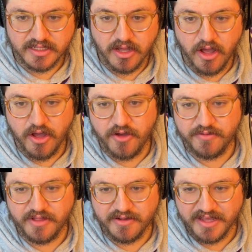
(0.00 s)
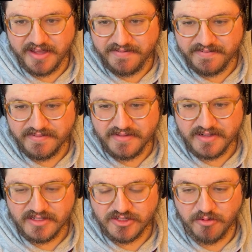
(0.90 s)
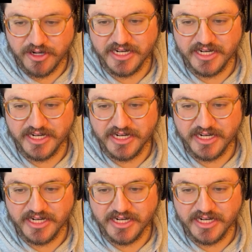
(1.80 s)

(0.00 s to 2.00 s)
Oh, okay. So we're going to